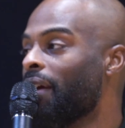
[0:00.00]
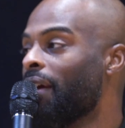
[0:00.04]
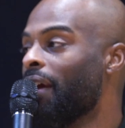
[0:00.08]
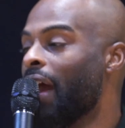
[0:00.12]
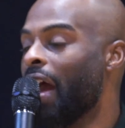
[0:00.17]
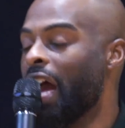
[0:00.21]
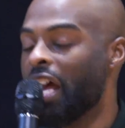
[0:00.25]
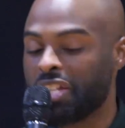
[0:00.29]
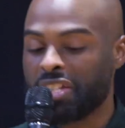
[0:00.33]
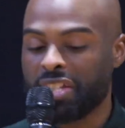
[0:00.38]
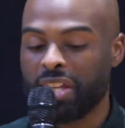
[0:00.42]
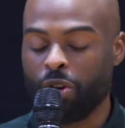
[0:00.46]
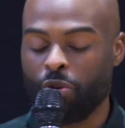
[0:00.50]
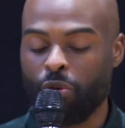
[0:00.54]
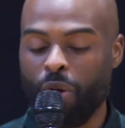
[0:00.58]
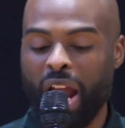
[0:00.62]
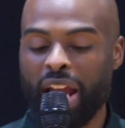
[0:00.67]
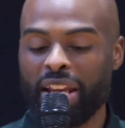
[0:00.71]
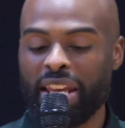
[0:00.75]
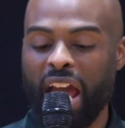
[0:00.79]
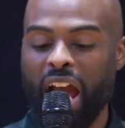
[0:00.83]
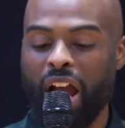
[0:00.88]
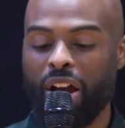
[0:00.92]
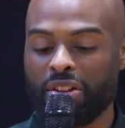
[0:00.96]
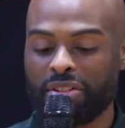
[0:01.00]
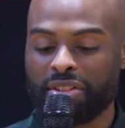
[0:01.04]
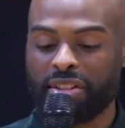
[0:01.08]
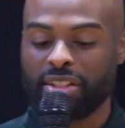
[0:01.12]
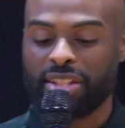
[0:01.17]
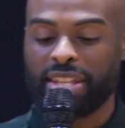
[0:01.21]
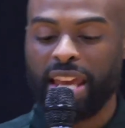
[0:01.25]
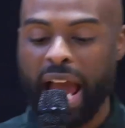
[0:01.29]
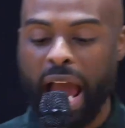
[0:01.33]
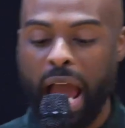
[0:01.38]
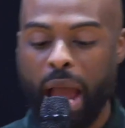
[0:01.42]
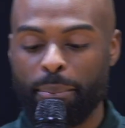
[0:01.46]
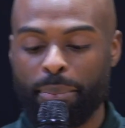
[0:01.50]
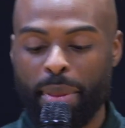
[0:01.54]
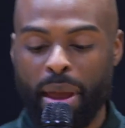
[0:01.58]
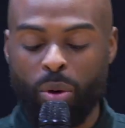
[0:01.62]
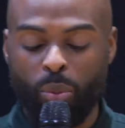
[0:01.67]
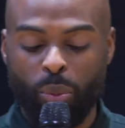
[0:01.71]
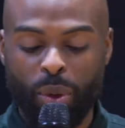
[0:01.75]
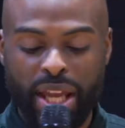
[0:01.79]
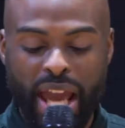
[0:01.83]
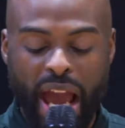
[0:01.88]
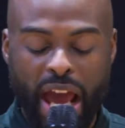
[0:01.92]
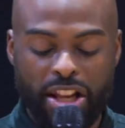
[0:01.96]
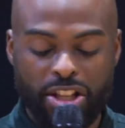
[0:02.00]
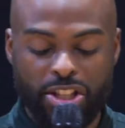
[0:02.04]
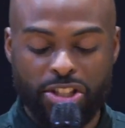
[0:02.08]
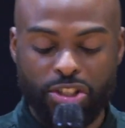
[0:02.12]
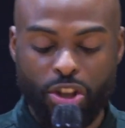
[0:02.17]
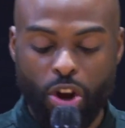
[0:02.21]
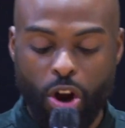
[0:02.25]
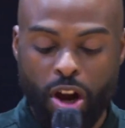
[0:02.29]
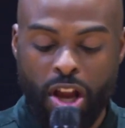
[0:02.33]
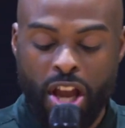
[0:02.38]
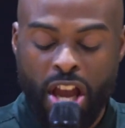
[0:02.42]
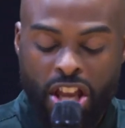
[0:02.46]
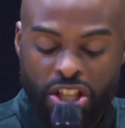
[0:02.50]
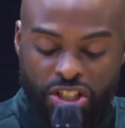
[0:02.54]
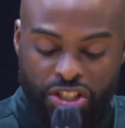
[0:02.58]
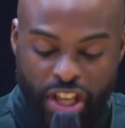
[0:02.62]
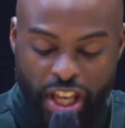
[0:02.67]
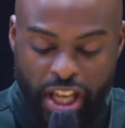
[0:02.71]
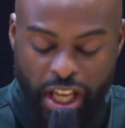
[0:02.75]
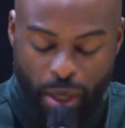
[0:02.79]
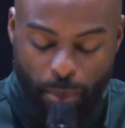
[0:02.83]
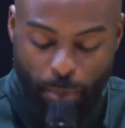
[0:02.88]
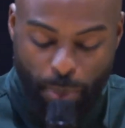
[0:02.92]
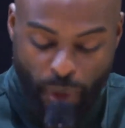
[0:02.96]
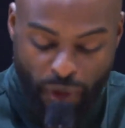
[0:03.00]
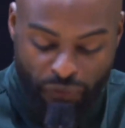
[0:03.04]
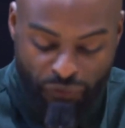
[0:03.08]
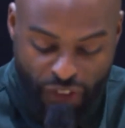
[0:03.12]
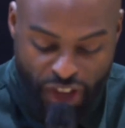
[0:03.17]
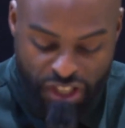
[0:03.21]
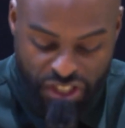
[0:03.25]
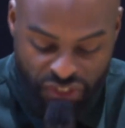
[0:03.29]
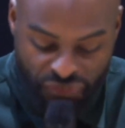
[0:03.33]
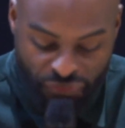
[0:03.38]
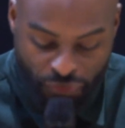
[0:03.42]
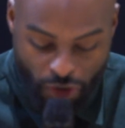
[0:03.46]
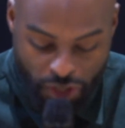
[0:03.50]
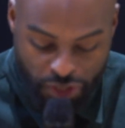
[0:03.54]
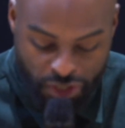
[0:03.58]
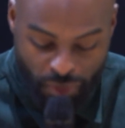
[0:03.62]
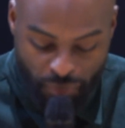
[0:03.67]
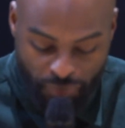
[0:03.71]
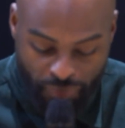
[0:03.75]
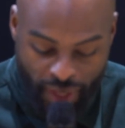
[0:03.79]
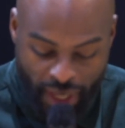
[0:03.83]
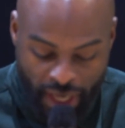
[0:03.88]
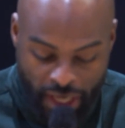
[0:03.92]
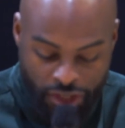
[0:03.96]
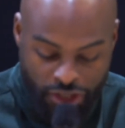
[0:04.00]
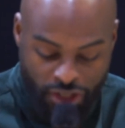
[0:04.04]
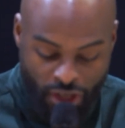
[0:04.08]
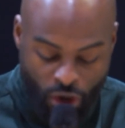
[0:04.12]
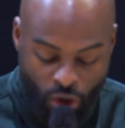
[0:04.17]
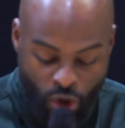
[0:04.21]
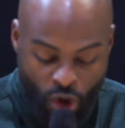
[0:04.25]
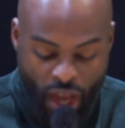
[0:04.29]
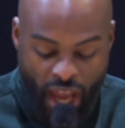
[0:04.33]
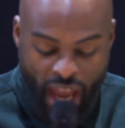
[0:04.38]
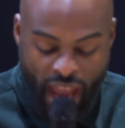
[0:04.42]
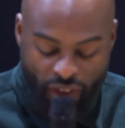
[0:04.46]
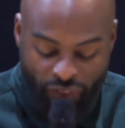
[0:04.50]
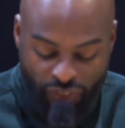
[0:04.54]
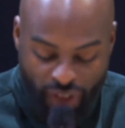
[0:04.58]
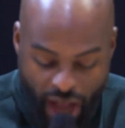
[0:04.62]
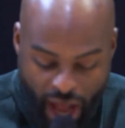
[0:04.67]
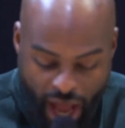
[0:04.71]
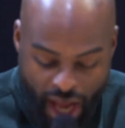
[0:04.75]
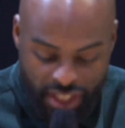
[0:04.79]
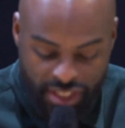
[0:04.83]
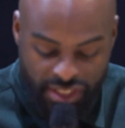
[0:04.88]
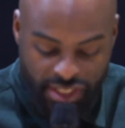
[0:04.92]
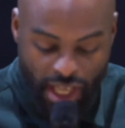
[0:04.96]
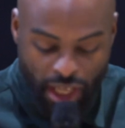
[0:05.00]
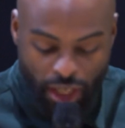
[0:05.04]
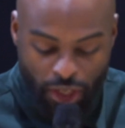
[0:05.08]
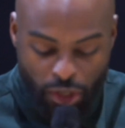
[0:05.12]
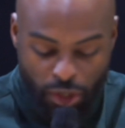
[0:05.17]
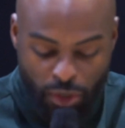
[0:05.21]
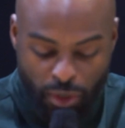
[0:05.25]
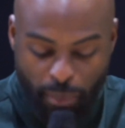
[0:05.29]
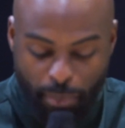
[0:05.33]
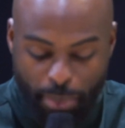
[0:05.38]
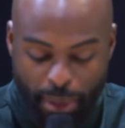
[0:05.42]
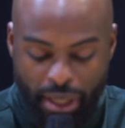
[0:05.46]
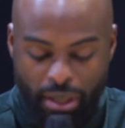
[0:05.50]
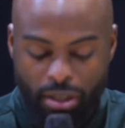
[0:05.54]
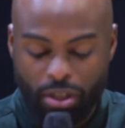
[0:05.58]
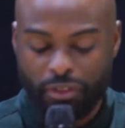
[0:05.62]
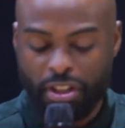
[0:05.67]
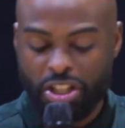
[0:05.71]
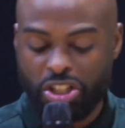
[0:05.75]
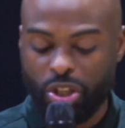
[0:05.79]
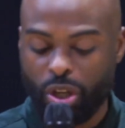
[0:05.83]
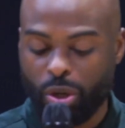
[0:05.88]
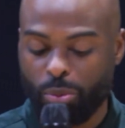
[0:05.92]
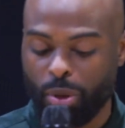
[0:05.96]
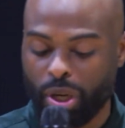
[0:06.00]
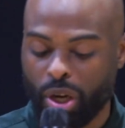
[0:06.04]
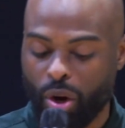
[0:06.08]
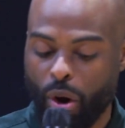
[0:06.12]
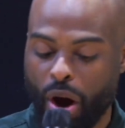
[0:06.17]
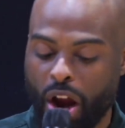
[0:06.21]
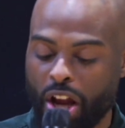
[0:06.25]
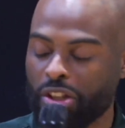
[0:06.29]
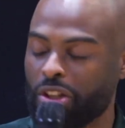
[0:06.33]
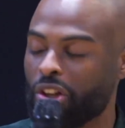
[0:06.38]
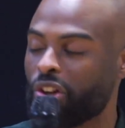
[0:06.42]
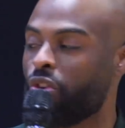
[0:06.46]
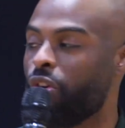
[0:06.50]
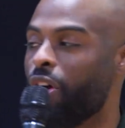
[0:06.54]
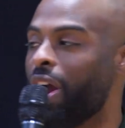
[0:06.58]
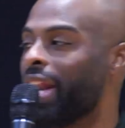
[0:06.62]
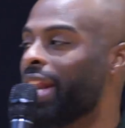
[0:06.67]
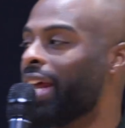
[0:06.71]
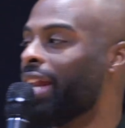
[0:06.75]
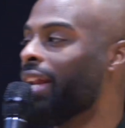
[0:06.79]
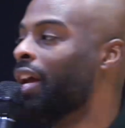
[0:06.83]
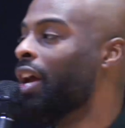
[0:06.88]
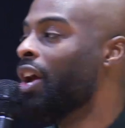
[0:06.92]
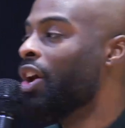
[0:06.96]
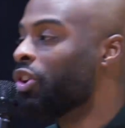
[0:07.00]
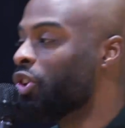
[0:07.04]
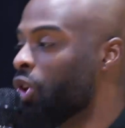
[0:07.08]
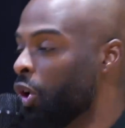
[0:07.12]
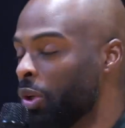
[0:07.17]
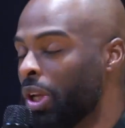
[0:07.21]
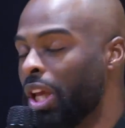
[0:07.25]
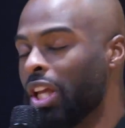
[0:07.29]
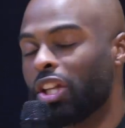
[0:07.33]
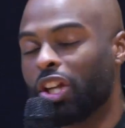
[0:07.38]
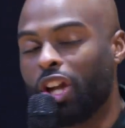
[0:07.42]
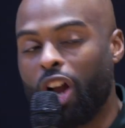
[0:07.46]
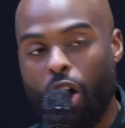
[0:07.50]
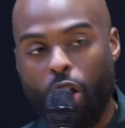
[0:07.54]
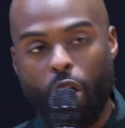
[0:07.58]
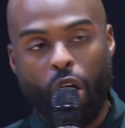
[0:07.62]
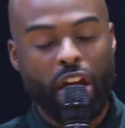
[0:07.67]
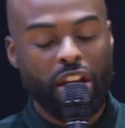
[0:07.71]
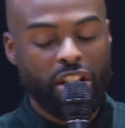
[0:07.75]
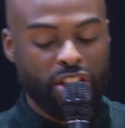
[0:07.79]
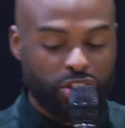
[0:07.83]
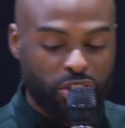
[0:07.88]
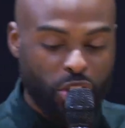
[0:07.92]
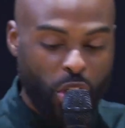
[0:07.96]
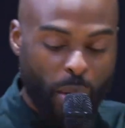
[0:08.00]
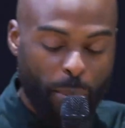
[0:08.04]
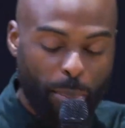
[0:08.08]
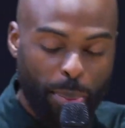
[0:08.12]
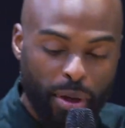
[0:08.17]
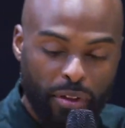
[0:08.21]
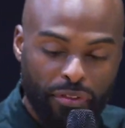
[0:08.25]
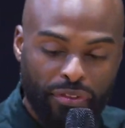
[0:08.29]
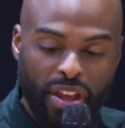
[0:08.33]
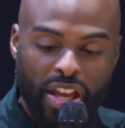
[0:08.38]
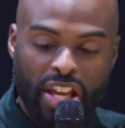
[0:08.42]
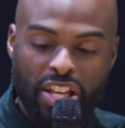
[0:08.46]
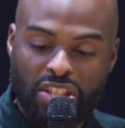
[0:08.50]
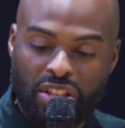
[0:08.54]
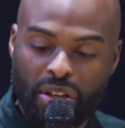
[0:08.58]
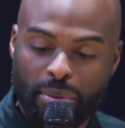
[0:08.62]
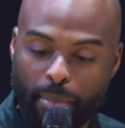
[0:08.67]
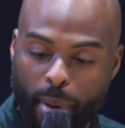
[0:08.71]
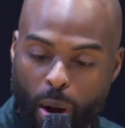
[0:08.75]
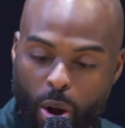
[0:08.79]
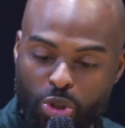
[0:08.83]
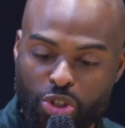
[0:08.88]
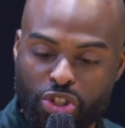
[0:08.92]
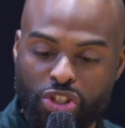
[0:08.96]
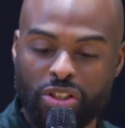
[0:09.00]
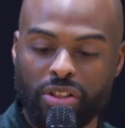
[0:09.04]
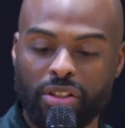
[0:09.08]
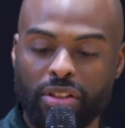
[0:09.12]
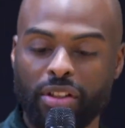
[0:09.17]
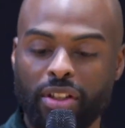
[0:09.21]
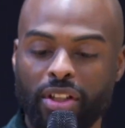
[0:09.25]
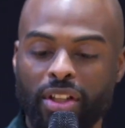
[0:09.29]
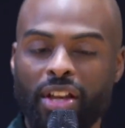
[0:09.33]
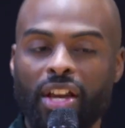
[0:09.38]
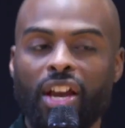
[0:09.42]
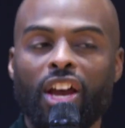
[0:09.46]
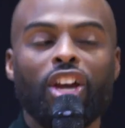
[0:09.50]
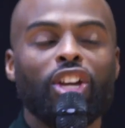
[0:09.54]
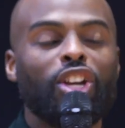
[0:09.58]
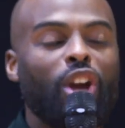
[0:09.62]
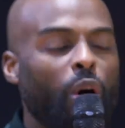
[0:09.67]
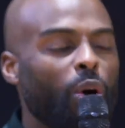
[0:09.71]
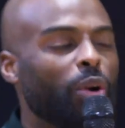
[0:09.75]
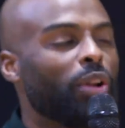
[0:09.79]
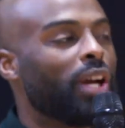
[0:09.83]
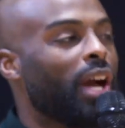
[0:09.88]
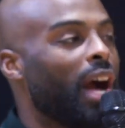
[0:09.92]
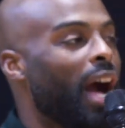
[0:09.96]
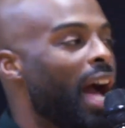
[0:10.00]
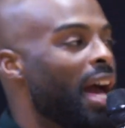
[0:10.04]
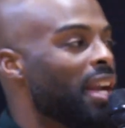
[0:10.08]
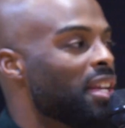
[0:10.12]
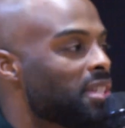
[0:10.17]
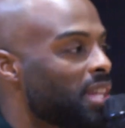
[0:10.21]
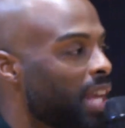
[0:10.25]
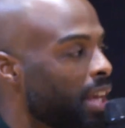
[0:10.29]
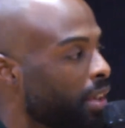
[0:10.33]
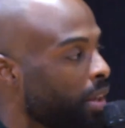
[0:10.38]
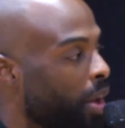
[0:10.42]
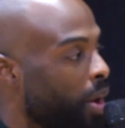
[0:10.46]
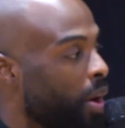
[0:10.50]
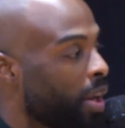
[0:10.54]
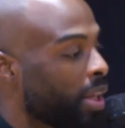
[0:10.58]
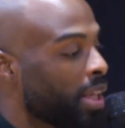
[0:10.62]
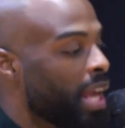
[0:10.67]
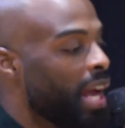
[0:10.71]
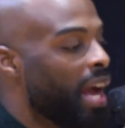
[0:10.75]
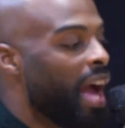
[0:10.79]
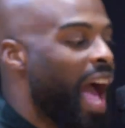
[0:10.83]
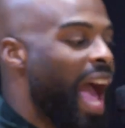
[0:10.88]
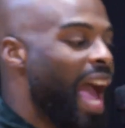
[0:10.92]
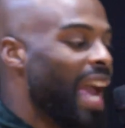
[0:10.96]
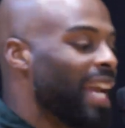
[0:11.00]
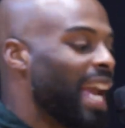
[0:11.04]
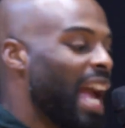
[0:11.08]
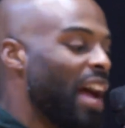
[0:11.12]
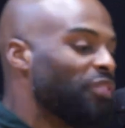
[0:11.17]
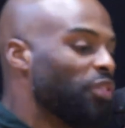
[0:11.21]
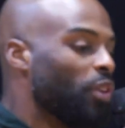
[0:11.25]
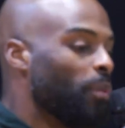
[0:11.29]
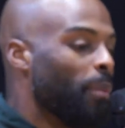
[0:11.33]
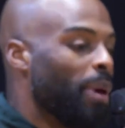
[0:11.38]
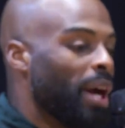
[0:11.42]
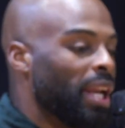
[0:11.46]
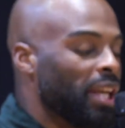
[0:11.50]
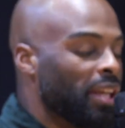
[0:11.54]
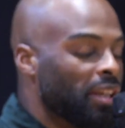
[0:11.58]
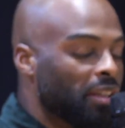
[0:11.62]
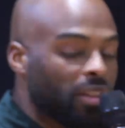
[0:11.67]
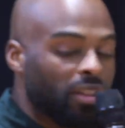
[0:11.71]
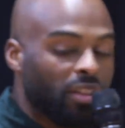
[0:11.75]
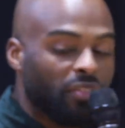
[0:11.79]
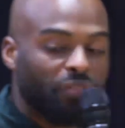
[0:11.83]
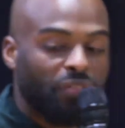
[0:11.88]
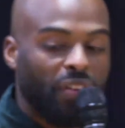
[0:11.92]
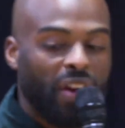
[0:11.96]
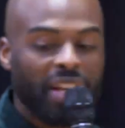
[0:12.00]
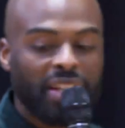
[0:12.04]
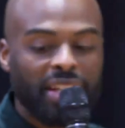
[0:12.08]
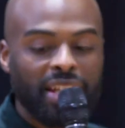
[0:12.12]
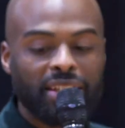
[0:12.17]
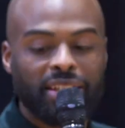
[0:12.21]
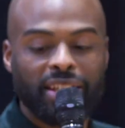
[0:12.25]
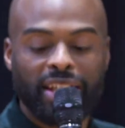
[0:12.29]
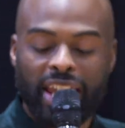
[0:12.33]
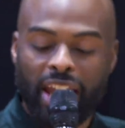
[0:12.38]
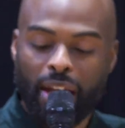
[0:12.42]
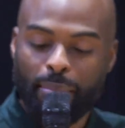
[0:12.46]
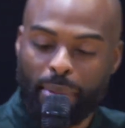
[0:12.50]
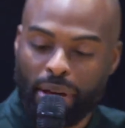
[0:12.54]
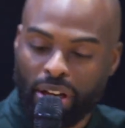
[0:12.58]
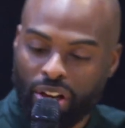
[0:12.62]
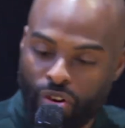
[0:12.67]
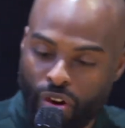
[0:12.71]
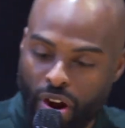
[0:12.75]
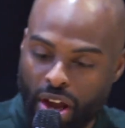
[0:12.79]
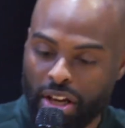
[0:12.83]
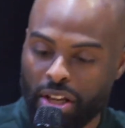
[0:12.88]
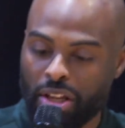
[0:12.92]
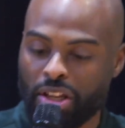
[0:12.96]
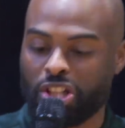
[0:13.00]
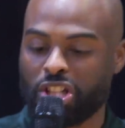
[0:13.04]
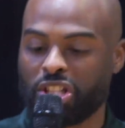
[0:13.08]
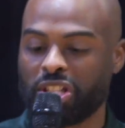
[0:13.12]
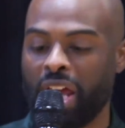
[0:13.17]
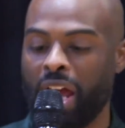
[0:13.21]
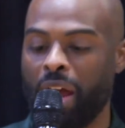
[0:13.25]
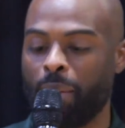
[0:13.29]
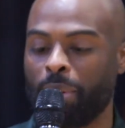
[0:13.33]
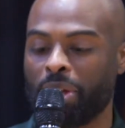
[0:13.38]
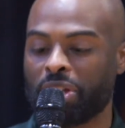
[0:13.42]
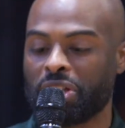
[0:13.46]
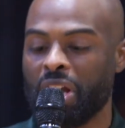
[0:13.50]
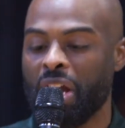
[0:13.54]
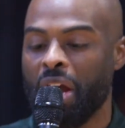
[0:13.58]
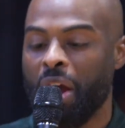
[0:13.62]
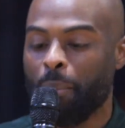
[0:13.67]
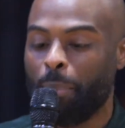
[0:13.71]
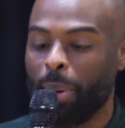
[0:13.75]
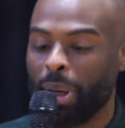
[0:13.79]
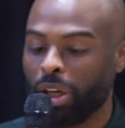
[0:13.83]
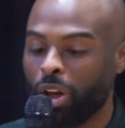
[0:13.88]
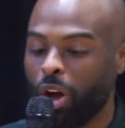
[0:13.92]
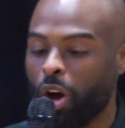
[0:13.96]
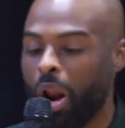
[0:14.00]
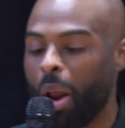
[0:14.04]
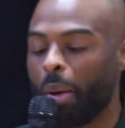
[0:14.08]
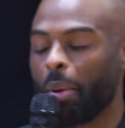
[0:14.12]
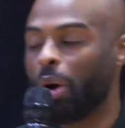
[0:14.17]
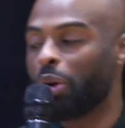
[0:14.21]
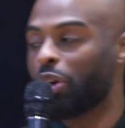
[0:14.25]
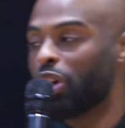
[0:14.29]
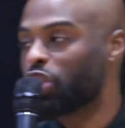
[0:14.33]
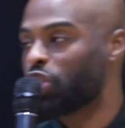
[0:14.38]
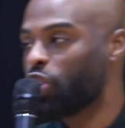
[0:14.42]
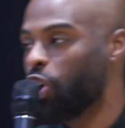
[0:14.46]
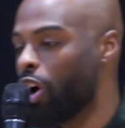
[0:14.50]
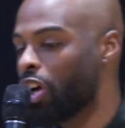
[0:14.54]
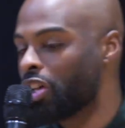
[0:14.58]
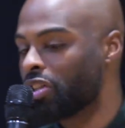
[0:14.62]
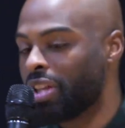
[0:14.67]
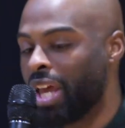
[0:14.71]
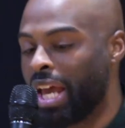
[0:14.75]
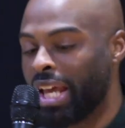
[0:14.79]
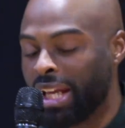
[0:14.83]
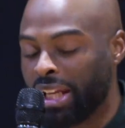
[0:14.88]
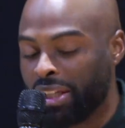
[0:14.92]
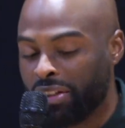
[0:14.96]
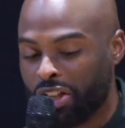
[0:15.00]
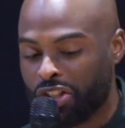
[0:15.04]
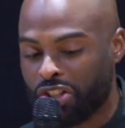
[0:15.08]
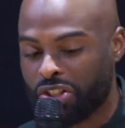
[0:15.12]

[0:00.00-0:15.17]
And see, right now is the time that we got to start seeking provision for some things. So if God is telling you to build that's going to require your credit, you need to go ahead and start putting things in motion. Go to God and say, Lord, yeah, I ain't got the money and the funding to get my credit established, but Lord, I'm going to trust that in this